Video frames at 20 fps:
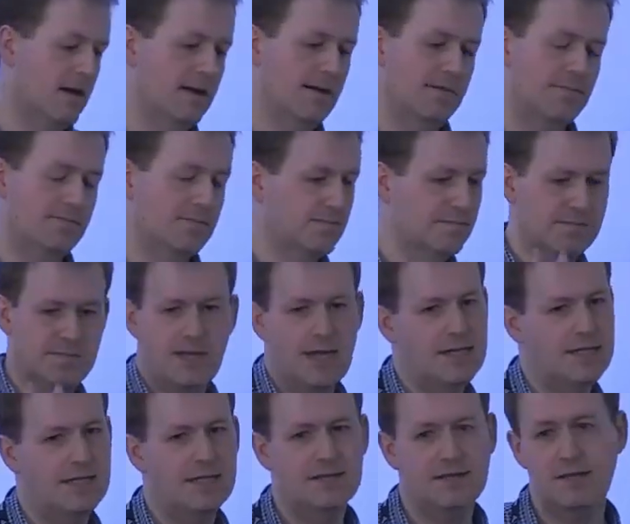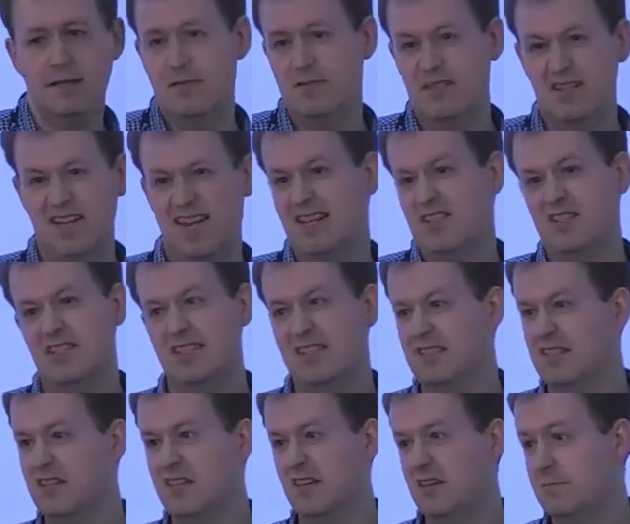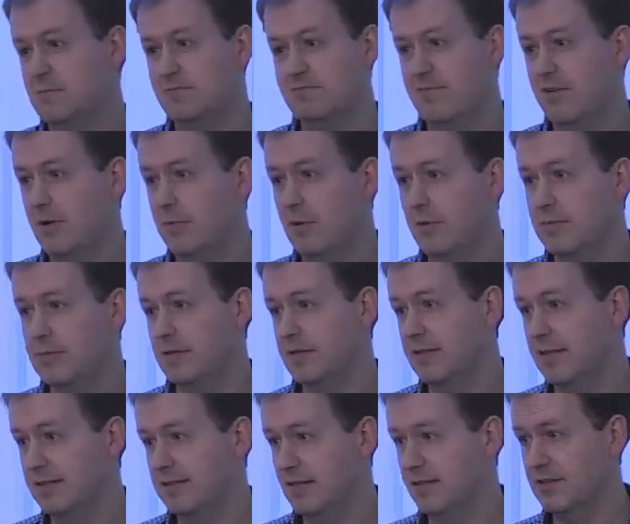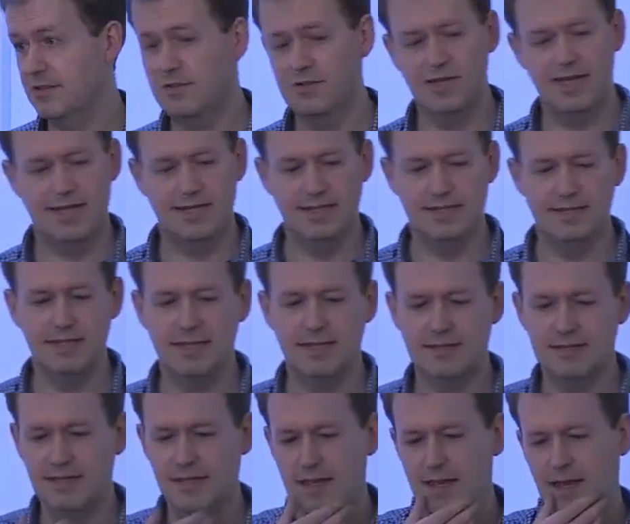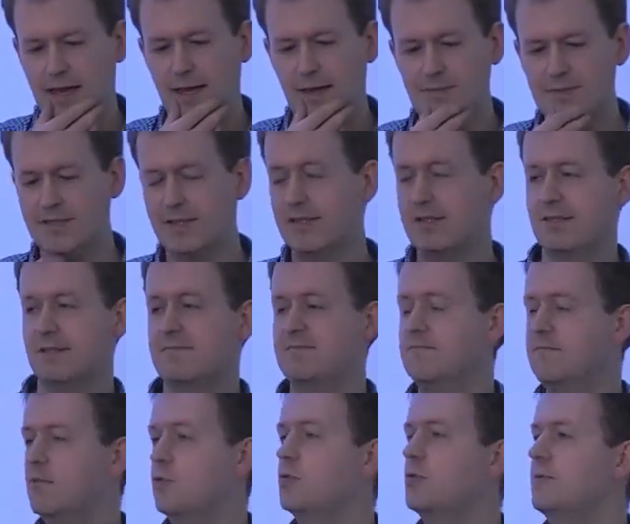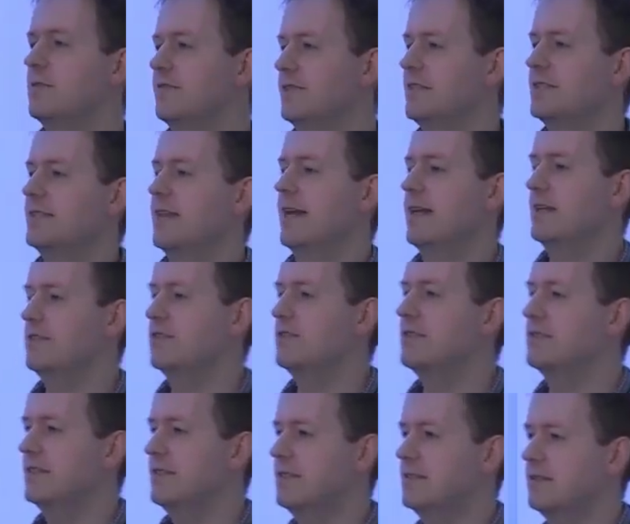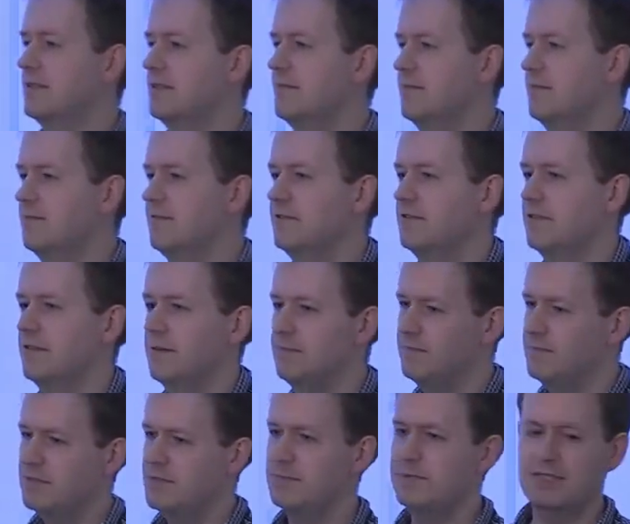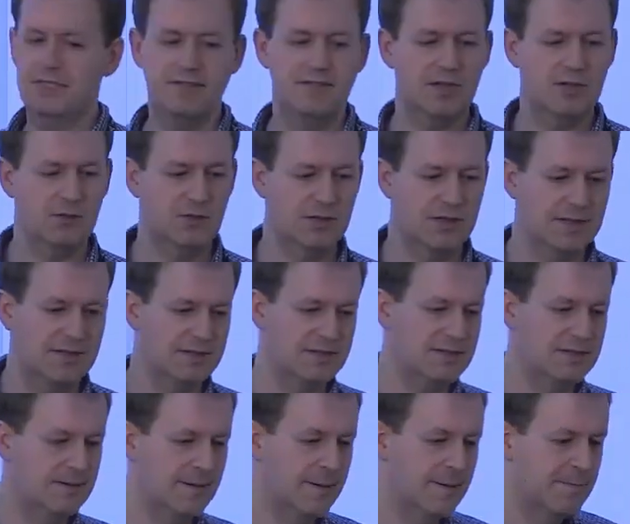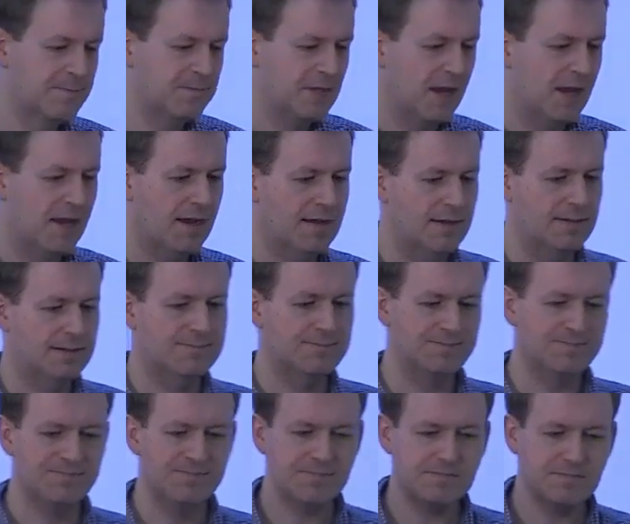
um, 10 years ago and actually still are very popular, things like Google Analytics. Um, so that's a form of intelligent system for a specific audience. Um,